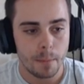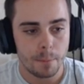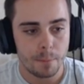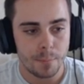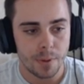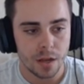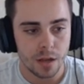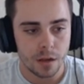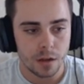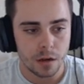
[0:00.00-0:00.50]

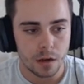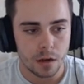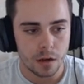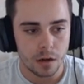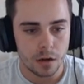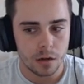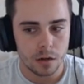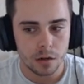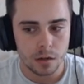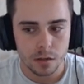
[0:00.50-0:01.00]
but
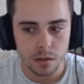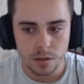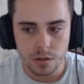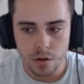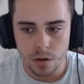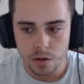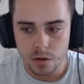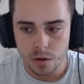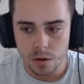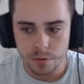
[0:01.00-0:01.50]

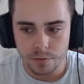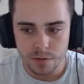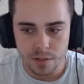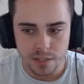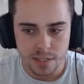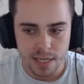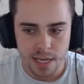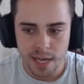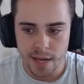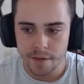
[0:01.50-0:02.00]
knockoff
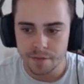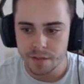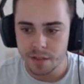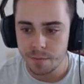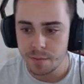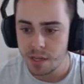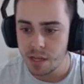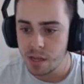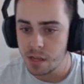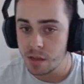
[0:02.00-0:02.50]
doesn't have to
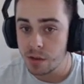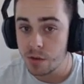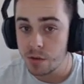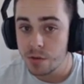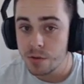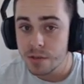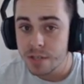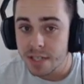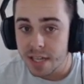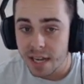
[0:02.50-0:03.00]
be
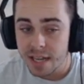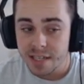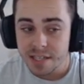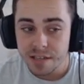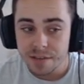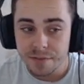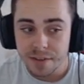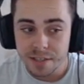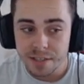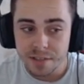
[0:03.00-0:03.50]
used as
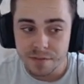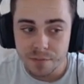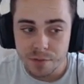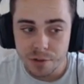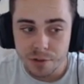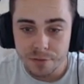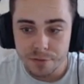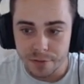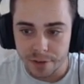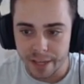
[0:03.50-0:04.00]
an offensive
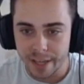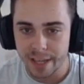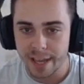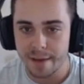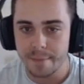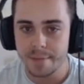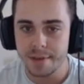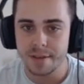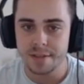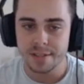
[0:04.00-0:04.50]
move. It
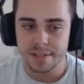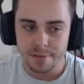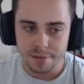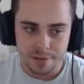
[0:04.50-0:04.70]
can be used as a